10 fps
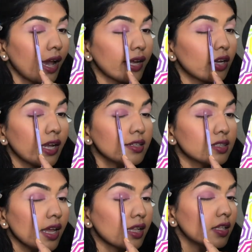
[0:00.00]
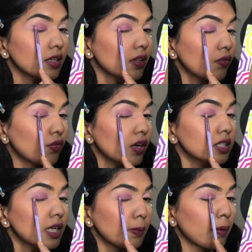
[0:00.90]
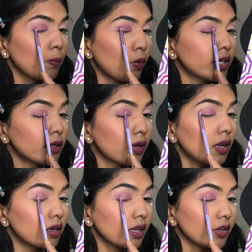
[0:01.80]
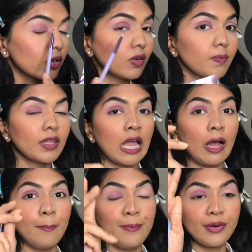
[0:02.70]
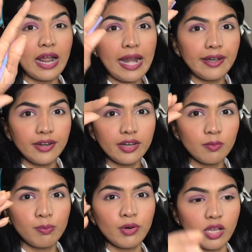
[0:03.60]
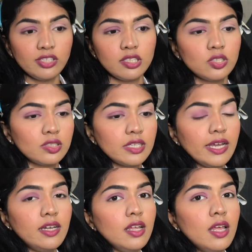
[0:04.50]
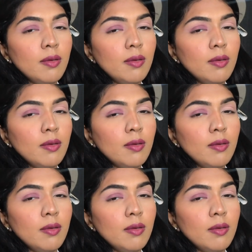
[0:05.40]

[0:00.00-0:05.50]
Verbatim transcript: I can say these are the first time I bought a lot, like you know, a branded brush set.